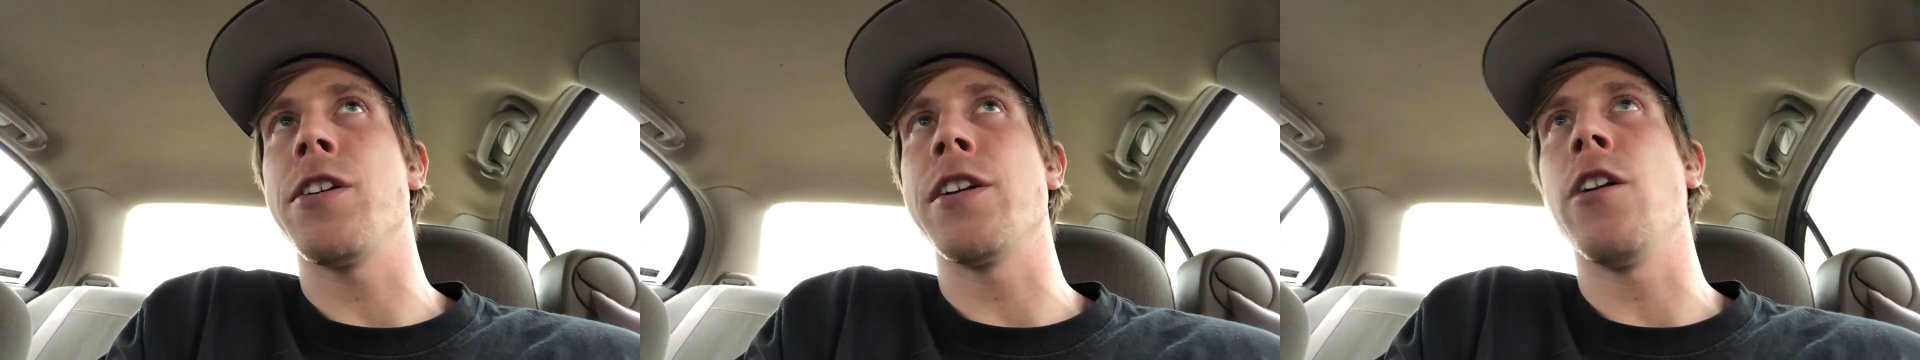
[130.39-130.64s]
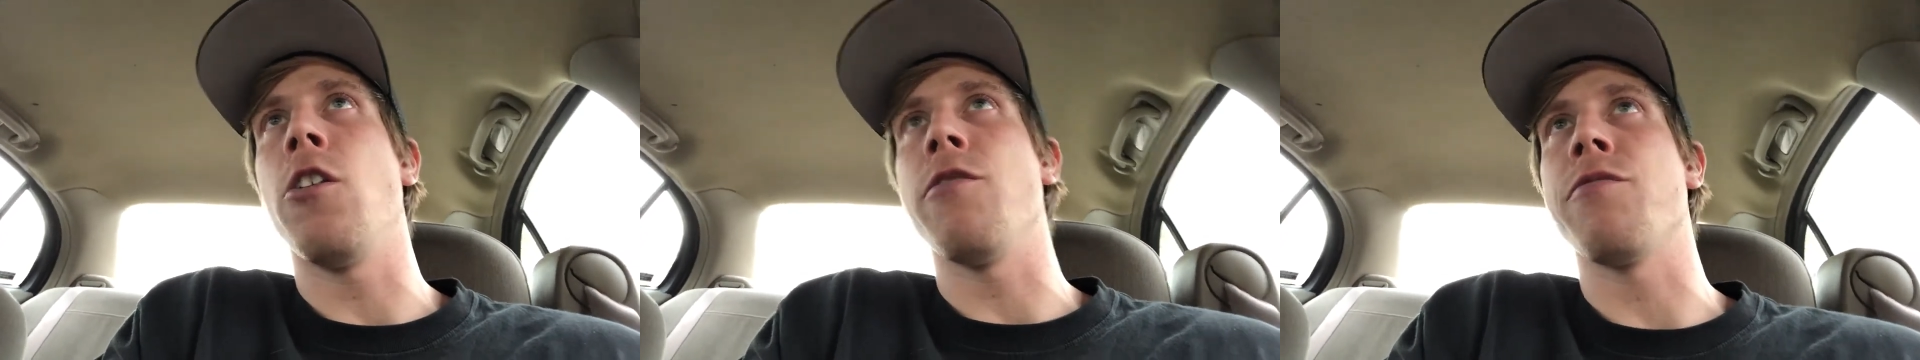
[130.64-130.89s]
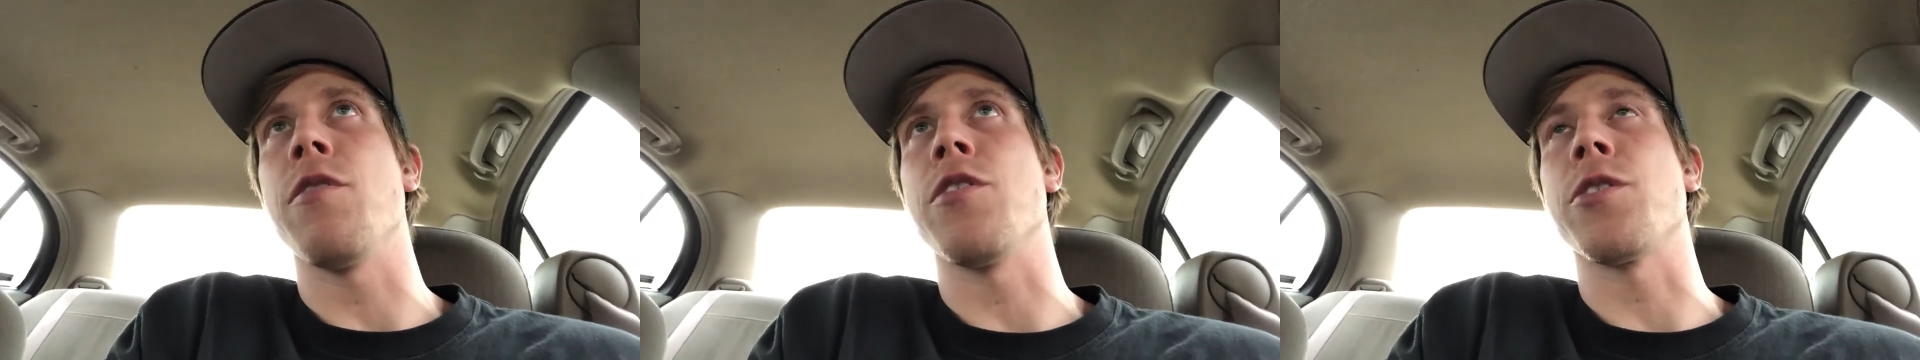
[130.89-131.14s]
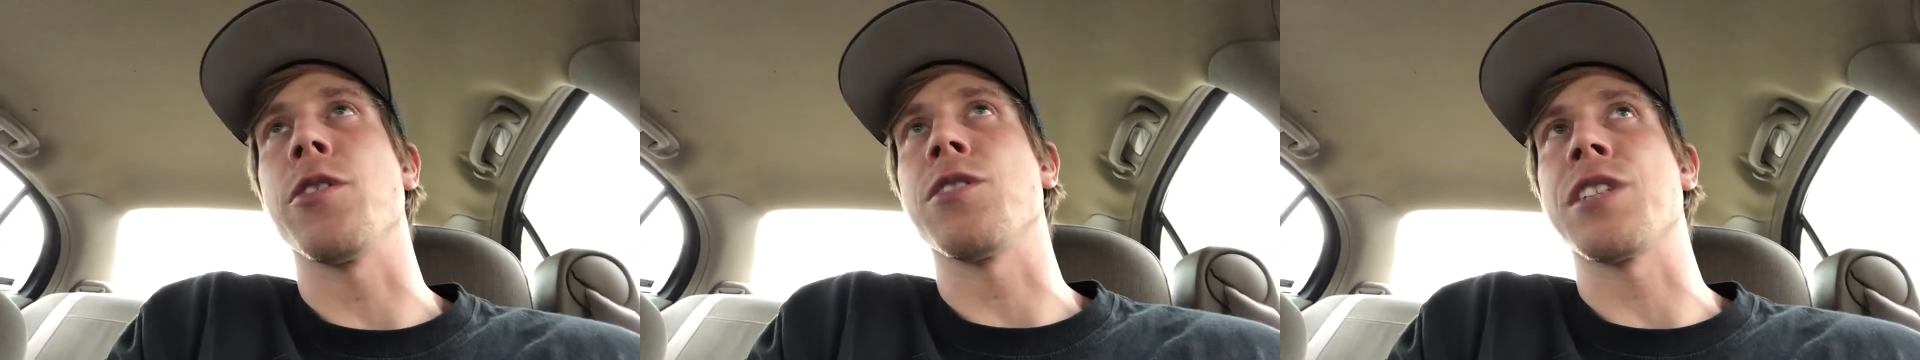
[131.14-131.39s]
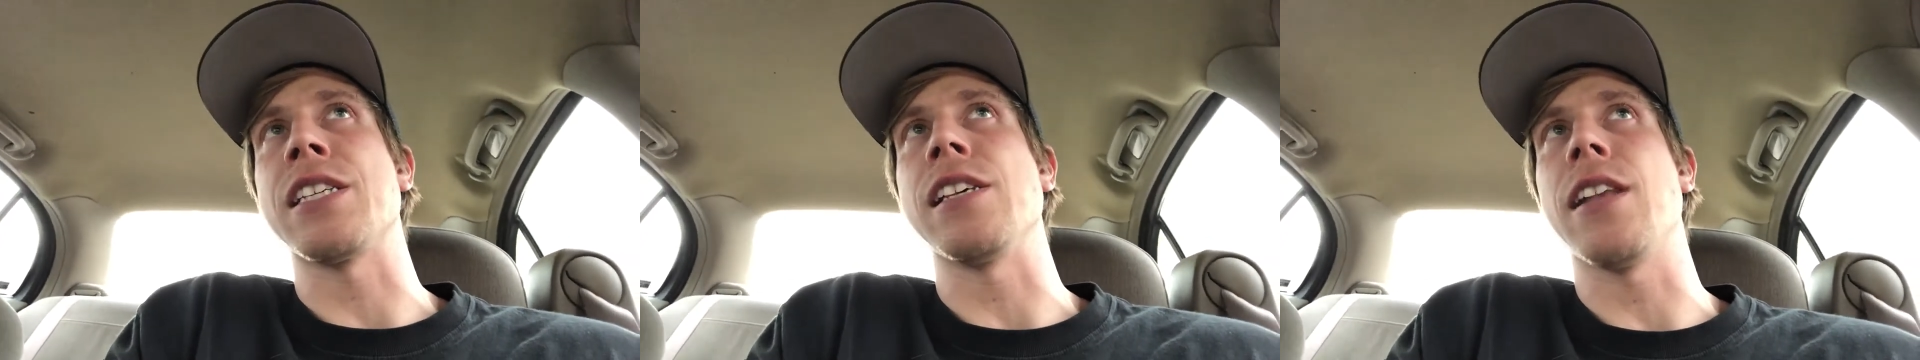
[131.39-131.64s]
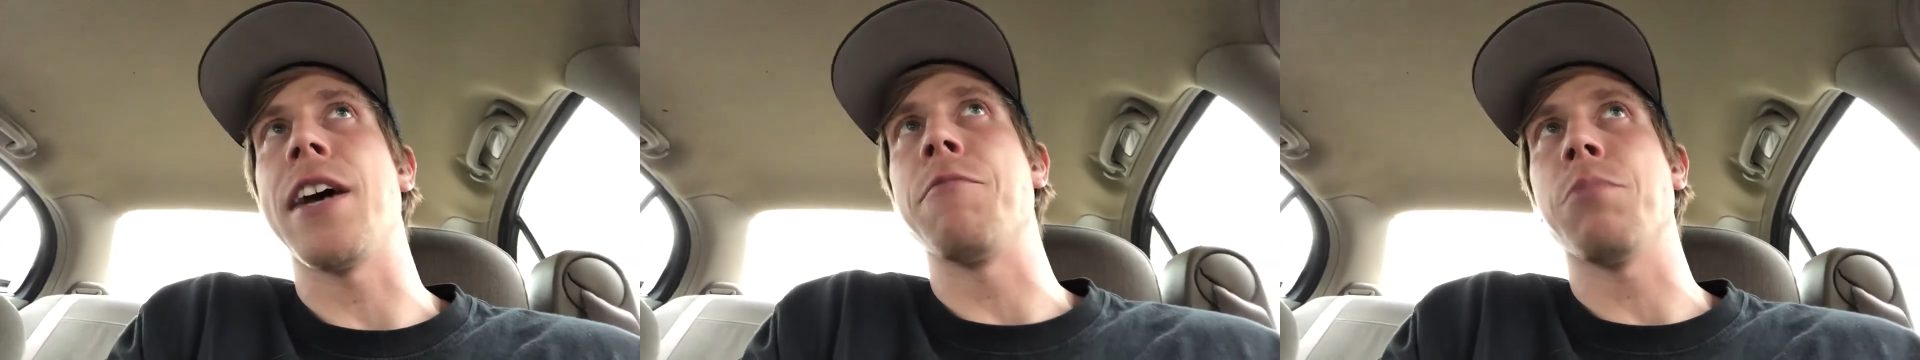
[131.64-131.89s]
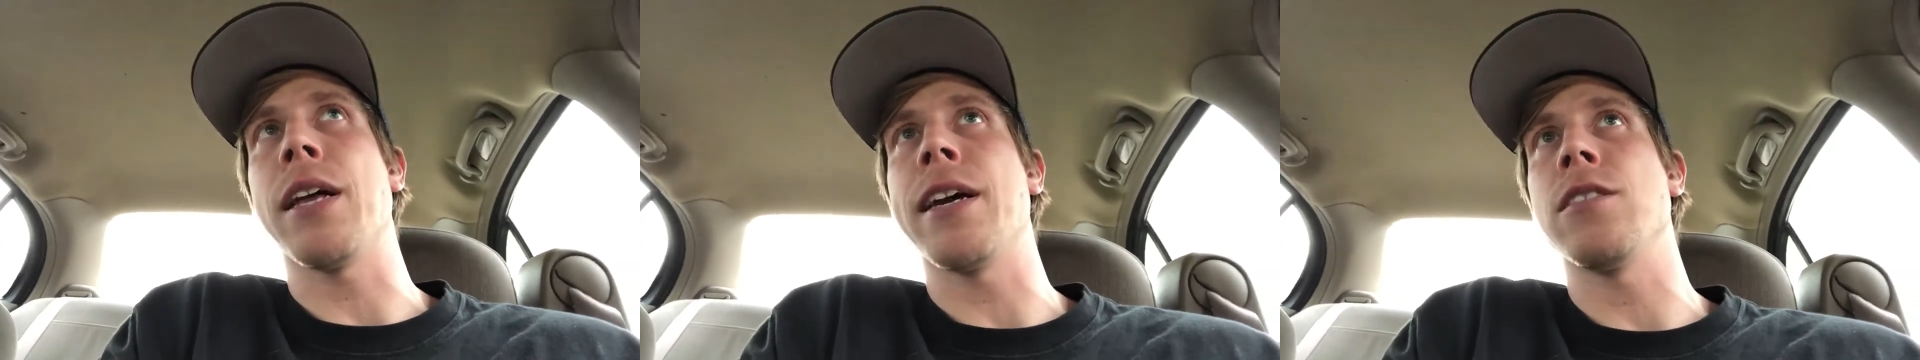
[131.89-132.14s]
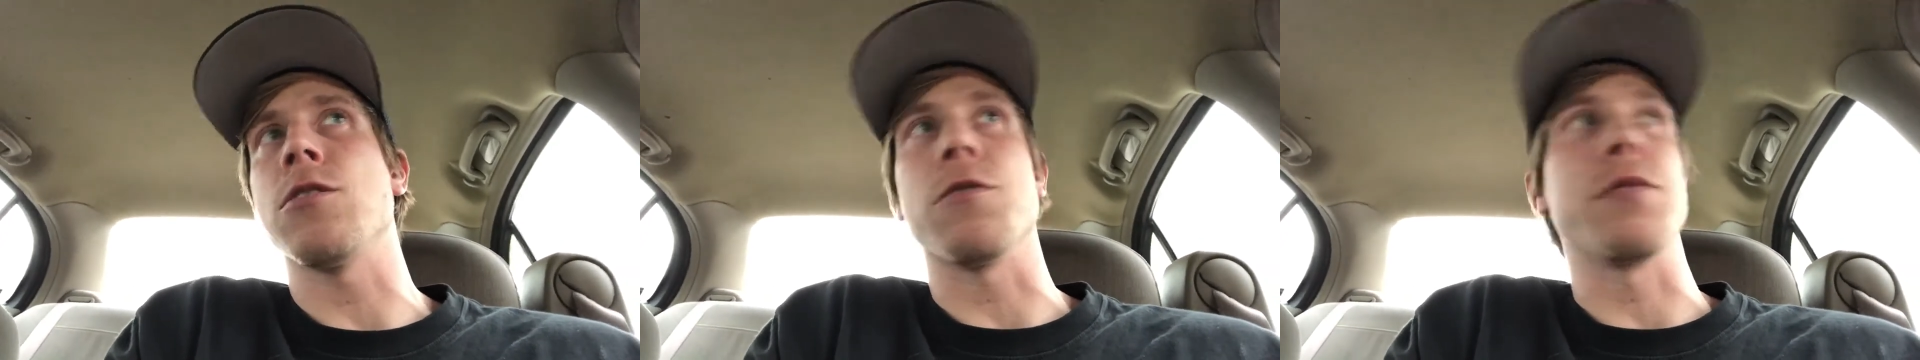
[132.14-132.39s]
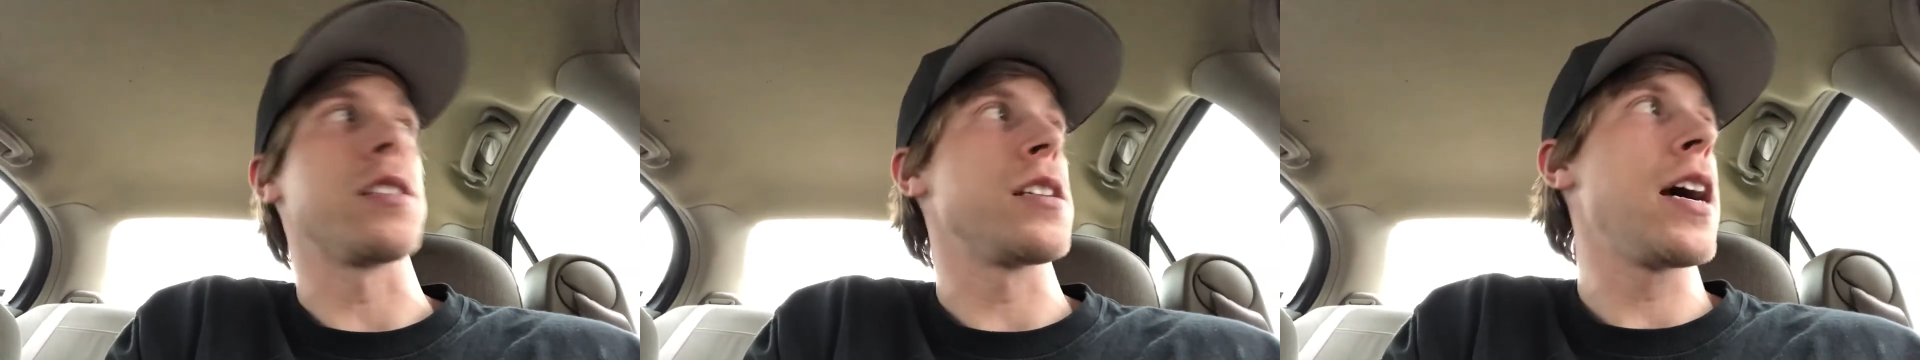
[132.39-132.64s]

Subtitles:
you know, if the turtle's gonna eat live plants or if it's